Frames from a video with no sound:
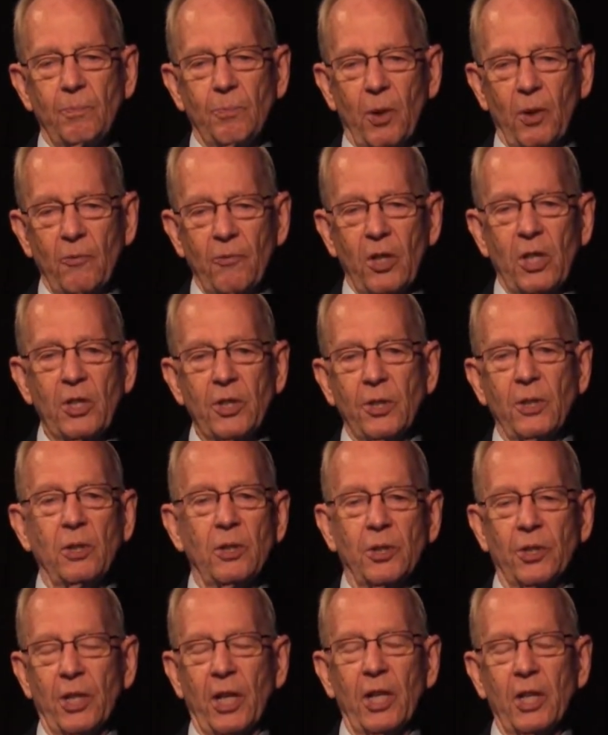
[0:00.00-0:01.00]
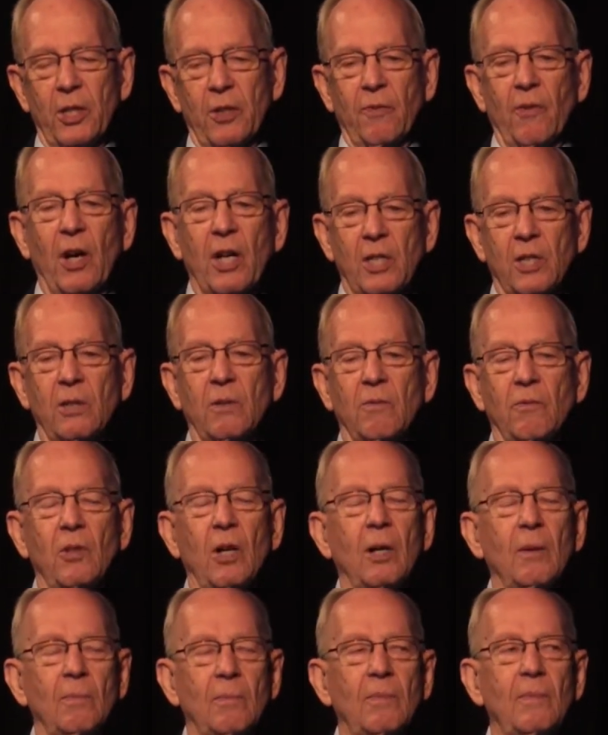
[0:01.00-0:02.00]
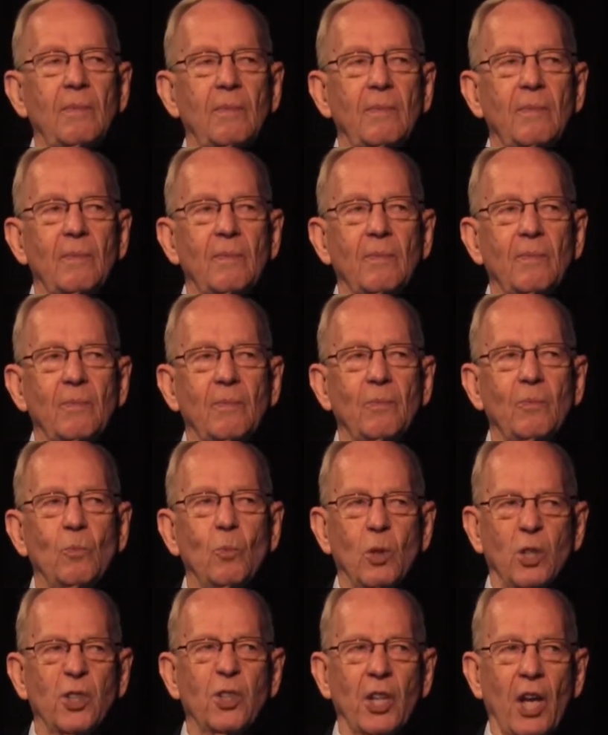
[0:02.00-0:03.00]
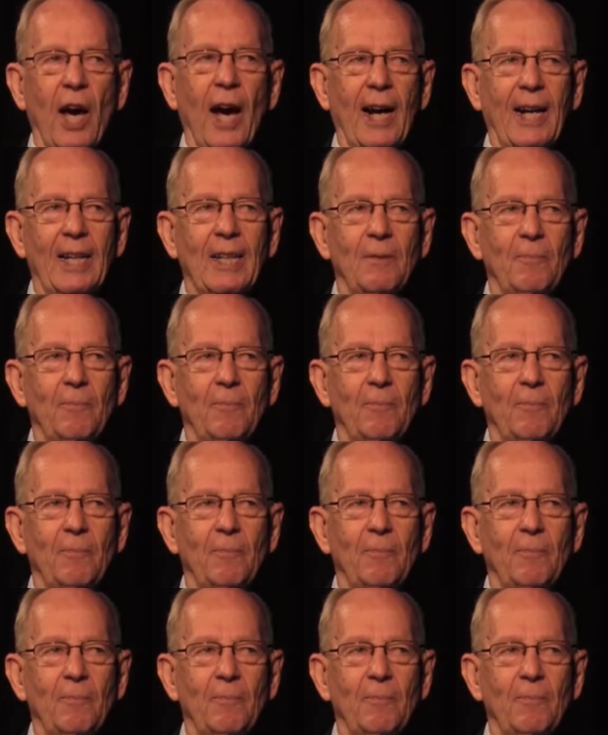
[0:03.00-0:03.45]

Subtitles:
professional satisfaction from was SAC.